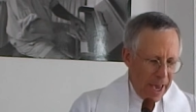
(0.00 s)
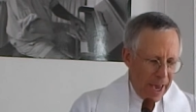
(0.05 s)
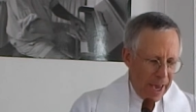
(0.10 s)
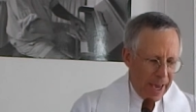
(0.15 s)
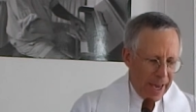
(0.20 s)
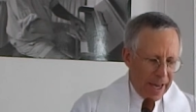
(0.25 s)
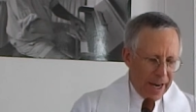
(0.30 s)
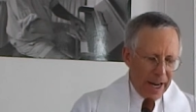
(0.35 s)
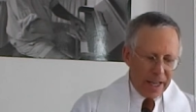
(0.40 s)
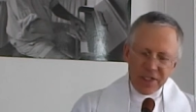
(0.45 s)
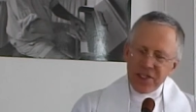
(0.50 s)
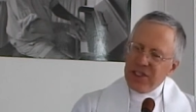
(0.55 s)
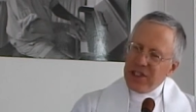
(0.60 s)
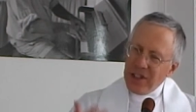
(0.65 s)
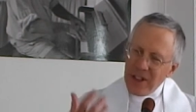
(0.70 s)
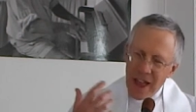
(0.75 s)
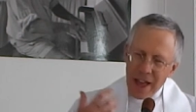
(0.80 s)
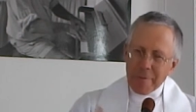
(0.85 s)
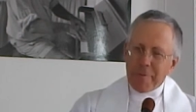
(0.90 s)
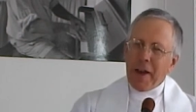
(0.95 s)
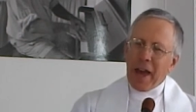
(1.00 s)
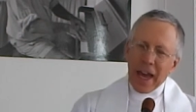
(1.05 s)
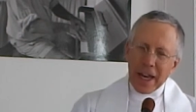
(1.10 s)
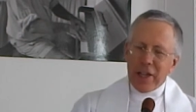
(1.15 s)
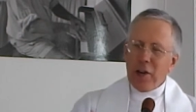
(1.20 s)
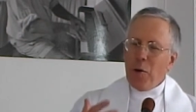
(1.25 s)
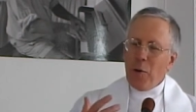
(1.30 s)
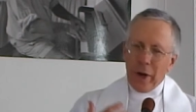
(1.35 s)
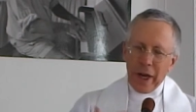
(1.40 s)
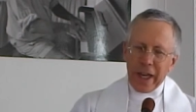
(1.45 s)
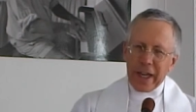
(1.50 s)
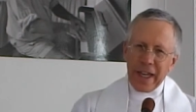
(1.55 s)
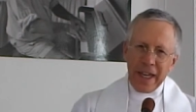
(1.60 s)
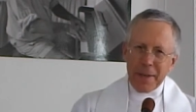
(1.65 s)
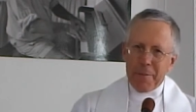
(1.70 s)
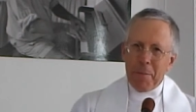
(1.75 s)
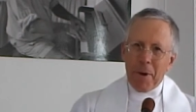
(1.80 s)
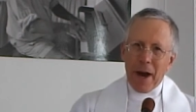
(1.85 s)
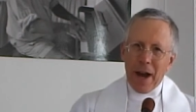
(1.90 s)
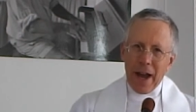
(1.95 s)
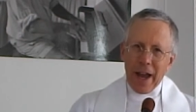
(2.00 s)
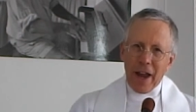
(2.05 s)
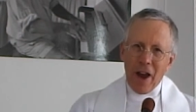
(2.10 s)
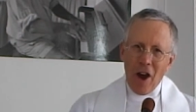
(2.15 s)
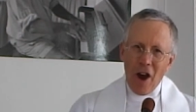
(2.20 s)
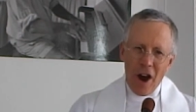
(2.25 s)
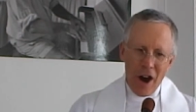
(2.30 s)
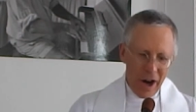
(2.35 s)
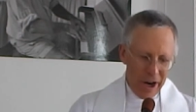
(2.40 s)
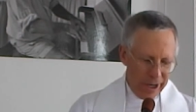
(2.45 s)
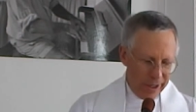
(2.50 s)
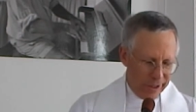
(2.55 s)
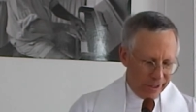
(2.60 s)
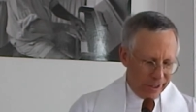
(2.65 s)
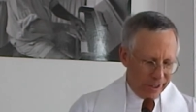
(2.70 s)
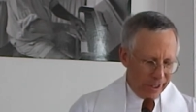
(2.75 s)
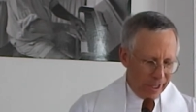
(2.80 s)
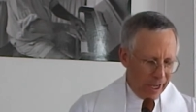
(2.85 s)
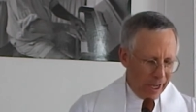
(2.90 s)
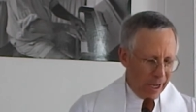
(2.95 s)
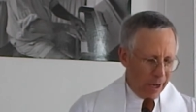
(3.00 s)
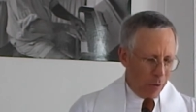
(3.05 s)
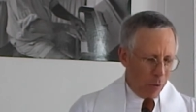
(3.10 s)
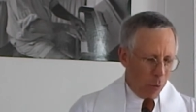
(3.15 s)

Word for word: and I still have echoing in my heart uh,